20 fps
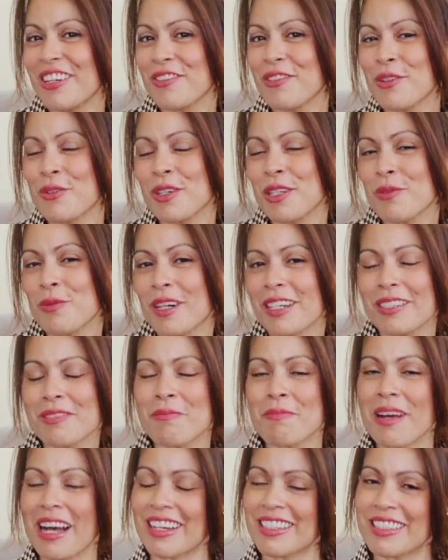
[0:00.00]
everyone,
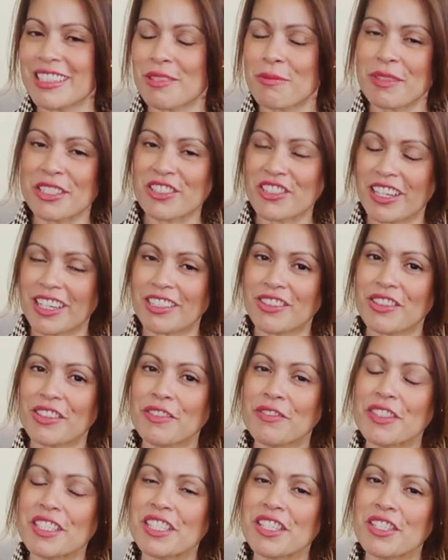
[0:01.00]
welcome back to my
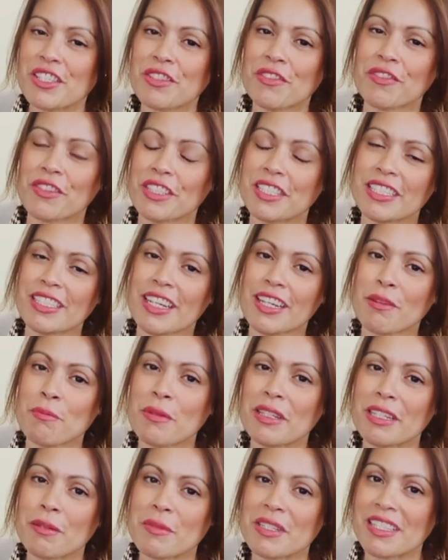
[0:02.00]
channel. If this is your first time,
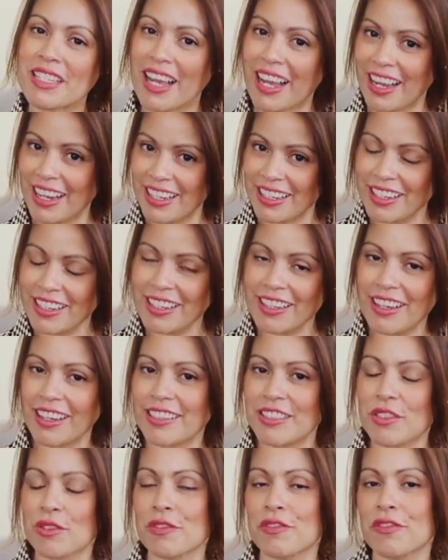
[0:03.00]
my name is Heidi.
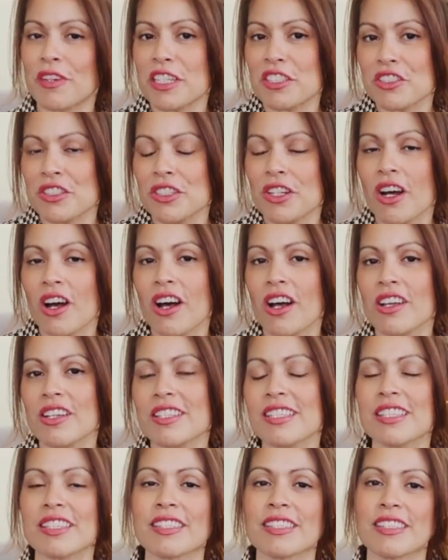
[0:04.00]
I do fashion
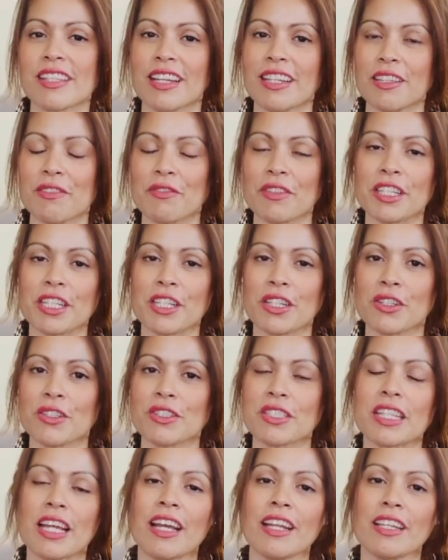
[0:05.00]
hauls, styling
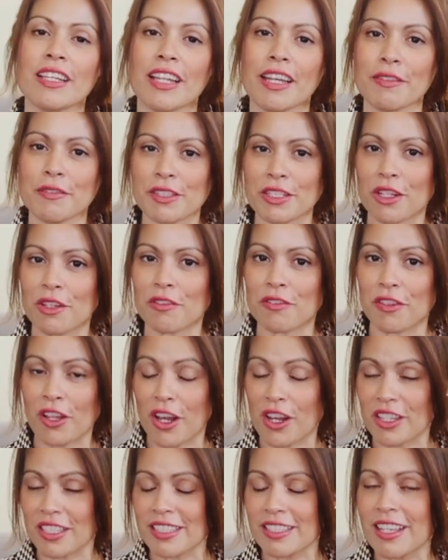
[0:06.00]
videos, and lifestyle
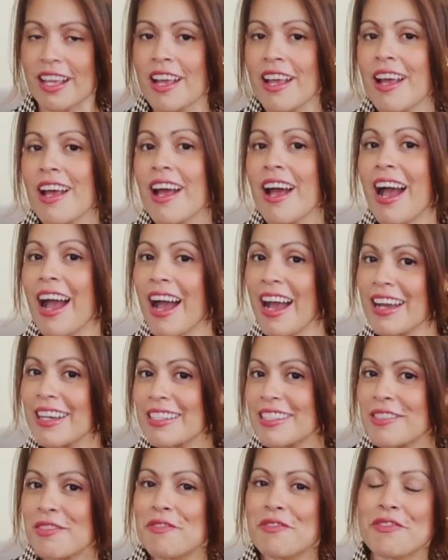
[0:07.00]
vlogs.
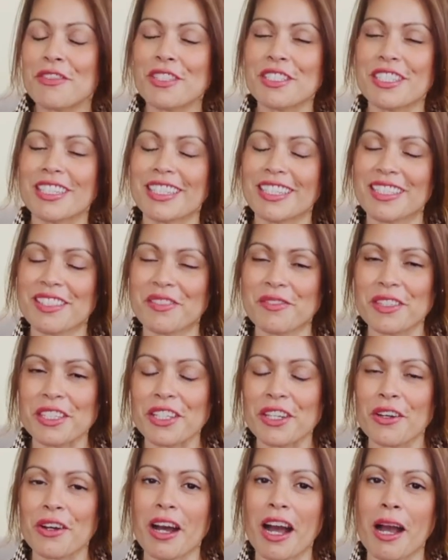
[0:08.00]
And for today's
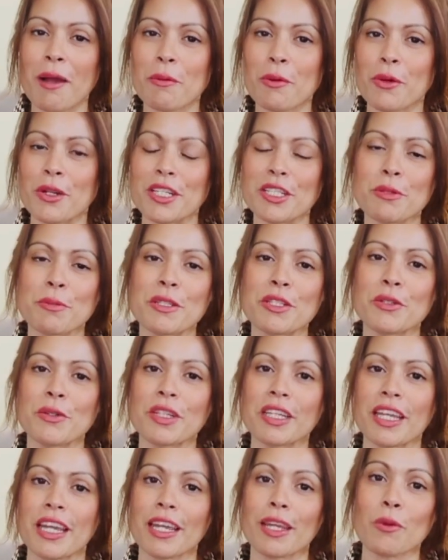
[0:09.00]
video, I'm going to be
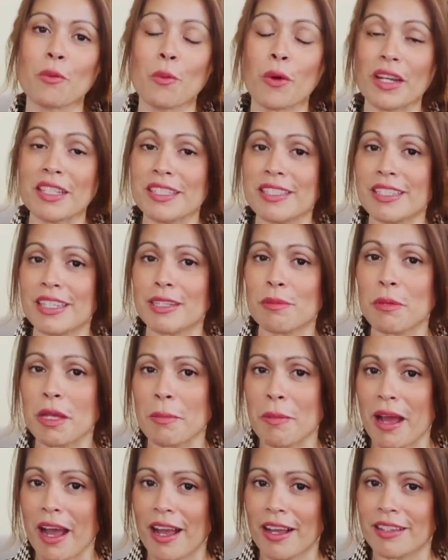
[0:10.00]
doing a what's in my
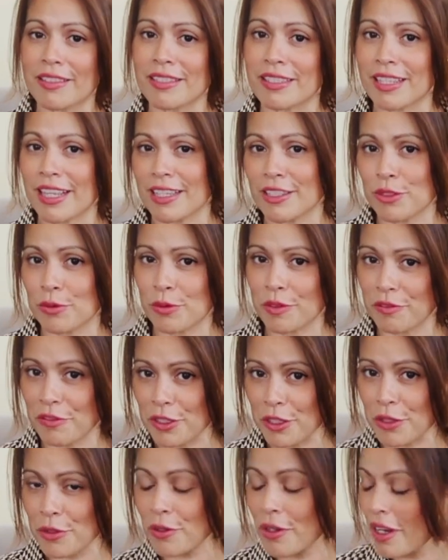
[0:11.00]
bag /
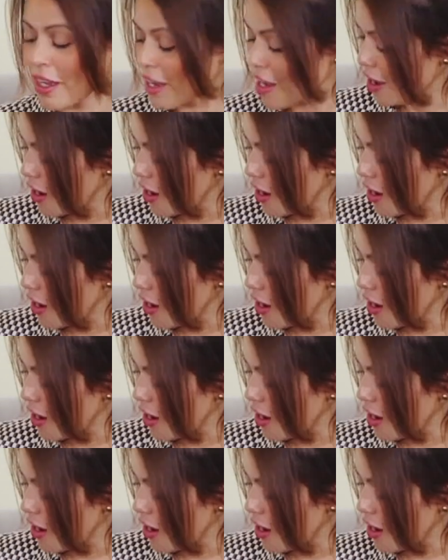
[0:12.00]
review